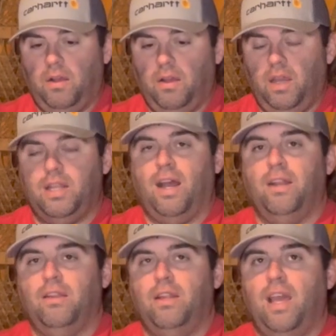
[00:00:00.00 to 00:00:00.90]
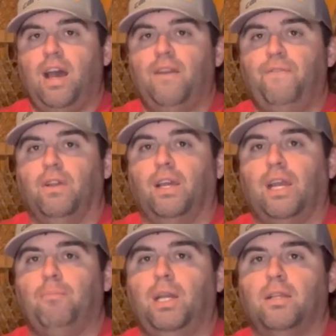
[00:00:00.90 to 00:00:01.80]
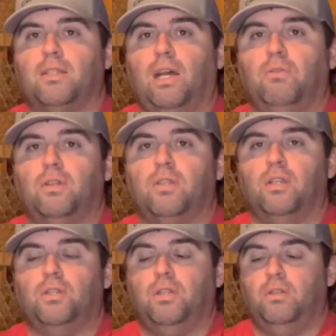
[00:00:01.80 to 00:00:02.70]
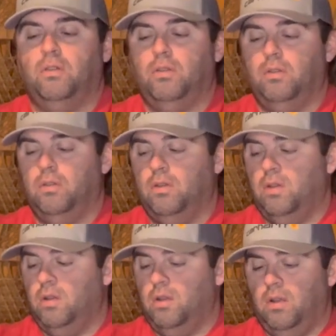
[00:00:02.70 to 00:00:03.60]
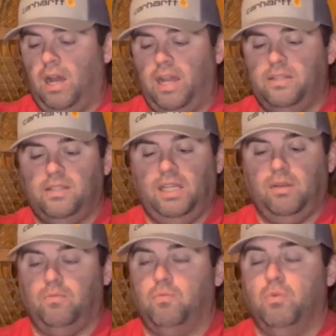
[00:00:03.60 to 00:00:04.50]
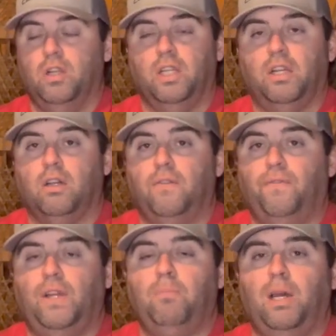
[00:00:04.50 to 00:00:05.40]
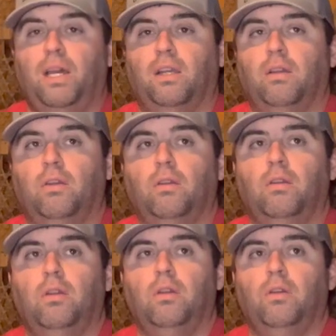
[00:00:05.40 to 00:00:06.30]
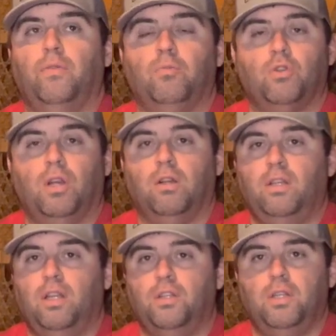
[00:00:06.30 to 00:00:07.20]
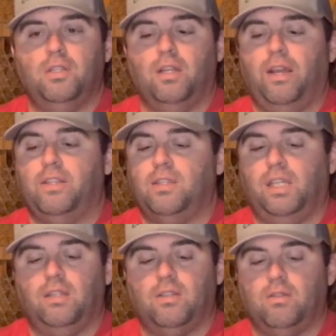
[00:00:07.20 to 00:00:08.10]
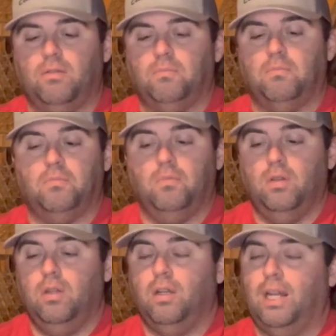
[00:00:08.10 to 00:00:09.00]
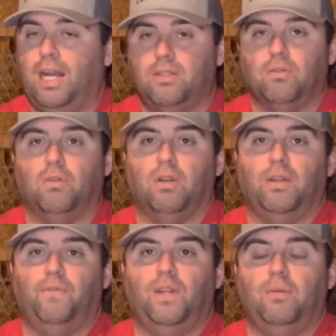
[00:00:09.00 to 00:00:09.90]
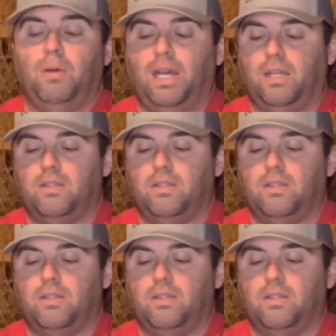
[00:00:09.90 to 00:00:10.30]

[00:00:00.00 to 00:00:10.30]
At the end of the day, I feel like I made a sound decision. I seen really good feedback from trail conditions, and I seen some not so great feedback.